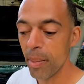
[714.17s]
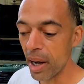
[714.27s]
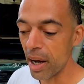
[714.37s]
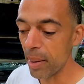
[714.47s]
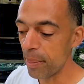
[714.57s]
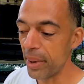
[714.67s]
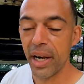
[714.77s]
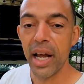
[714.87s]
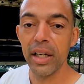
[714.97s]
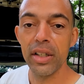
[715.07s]

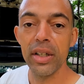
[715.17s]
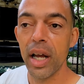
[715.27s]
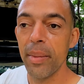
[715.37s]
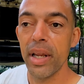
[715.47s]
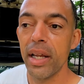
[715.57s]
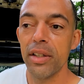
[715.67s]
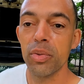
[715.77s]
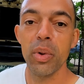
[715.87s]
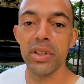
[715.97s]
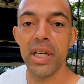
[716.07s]
But I mean, I just
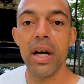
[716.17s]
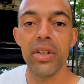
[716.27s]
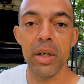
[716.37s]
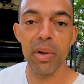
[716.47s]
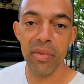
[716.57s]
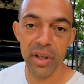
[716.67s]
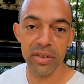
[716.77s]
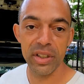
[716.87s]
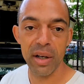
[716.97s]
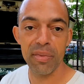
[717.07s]
wasn't out there to put
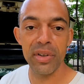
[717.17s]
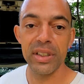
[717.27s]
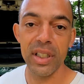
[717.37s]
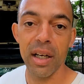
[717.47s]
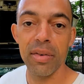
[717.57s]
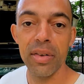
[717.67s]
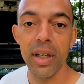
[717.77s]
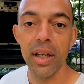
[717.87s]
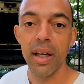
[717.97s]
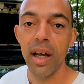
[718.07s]
videos to get free stuff.
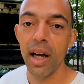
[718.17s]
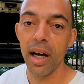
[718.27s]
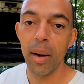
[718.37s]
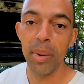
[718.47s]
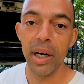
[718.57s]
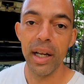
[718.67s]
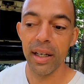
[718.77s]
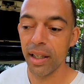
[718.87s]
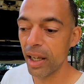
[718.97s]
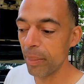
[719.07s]
But
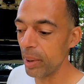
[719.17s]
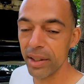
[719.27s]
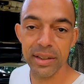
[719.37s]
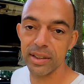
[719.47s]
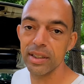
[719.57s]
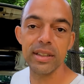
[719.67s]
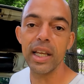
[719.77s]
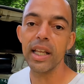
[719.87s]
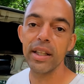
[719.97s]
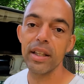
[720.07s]
I mean, this is insane,